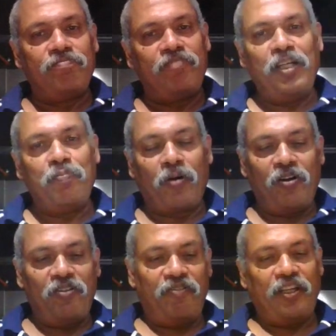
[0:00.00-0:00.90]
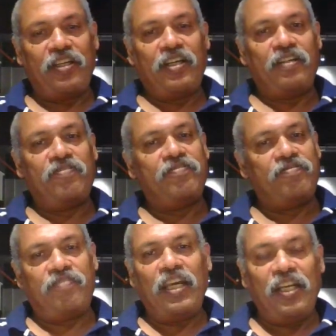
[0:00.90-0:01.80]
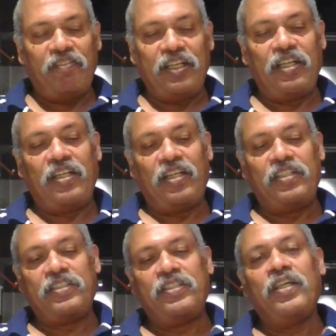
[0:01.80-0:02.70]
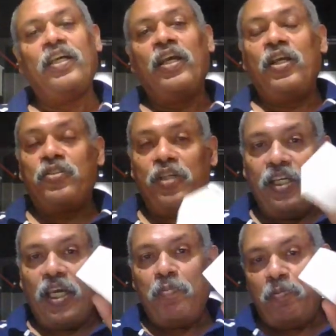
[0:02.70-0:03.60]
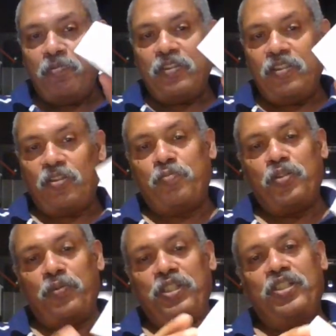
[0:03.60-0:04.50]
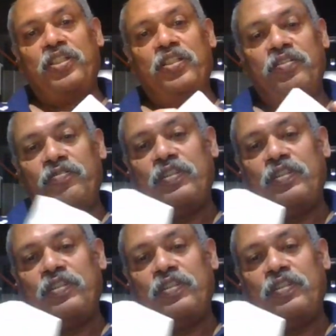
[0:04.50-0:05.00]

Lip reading: very prolific and very intelligent. So he came up with this observation.